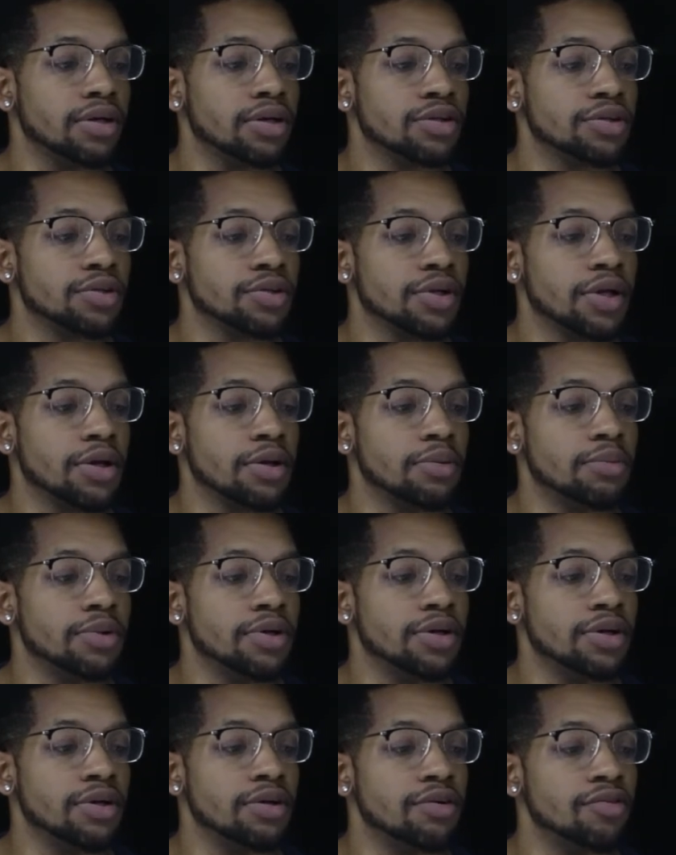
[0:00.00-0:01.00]
So that'll
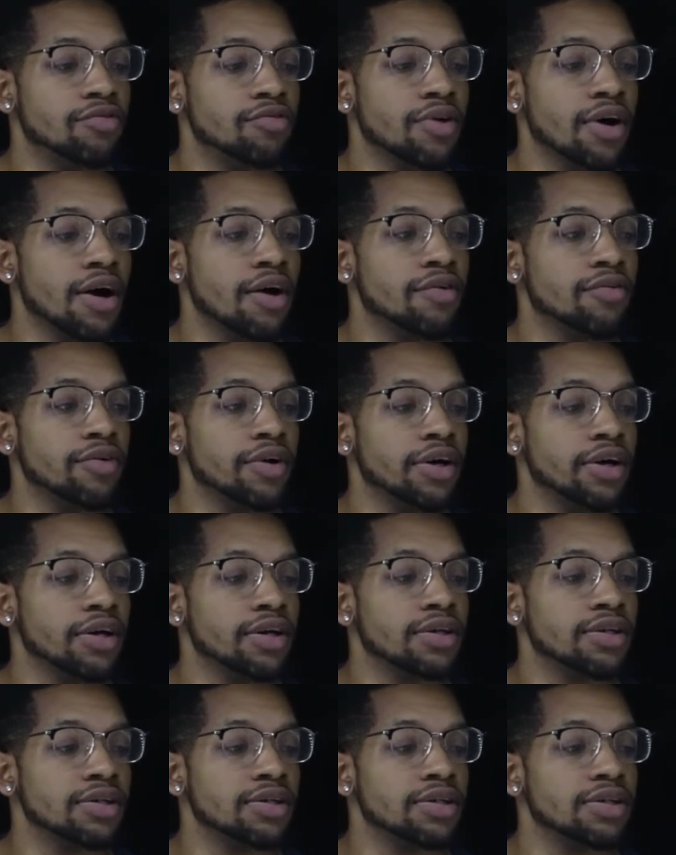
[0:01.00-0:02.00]
be
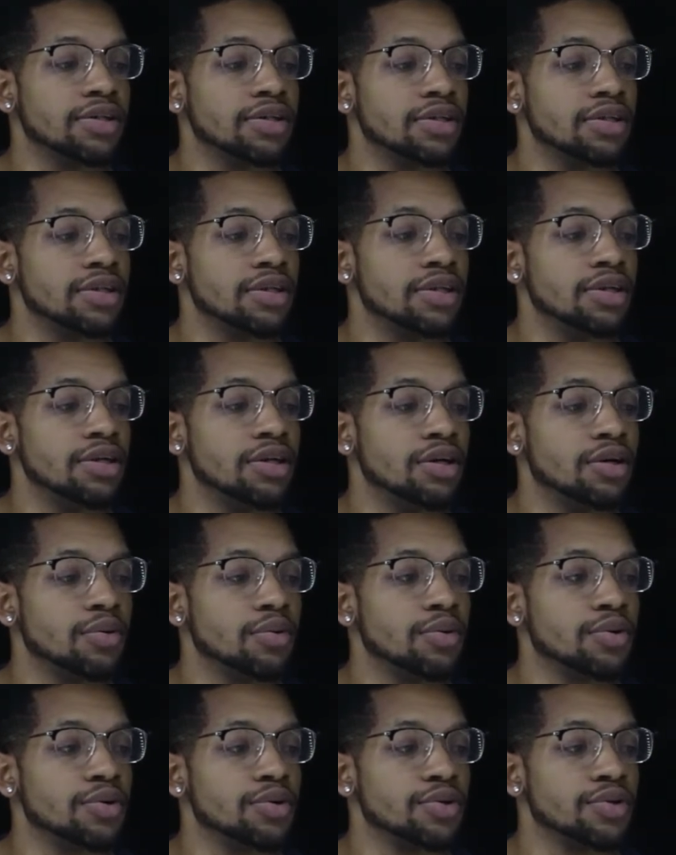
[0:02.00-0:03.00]
5x
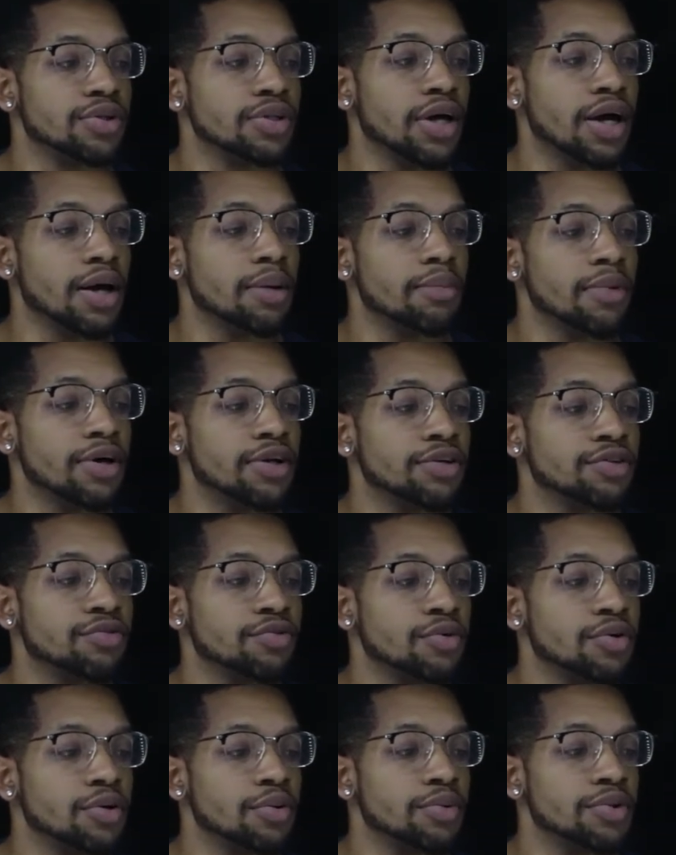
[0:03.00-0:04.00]
equals 9 minus
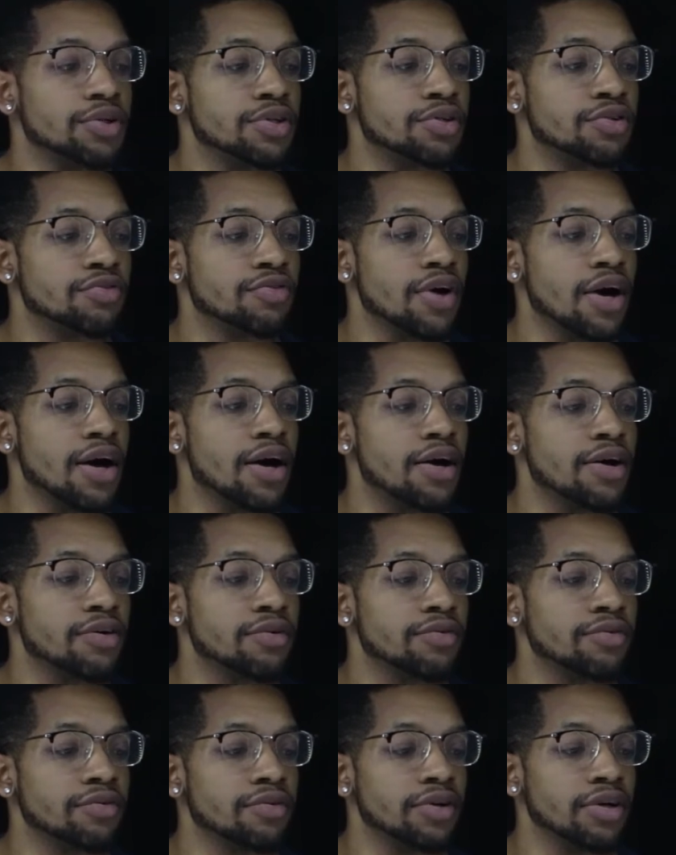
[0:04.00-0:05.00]
4, which is 5.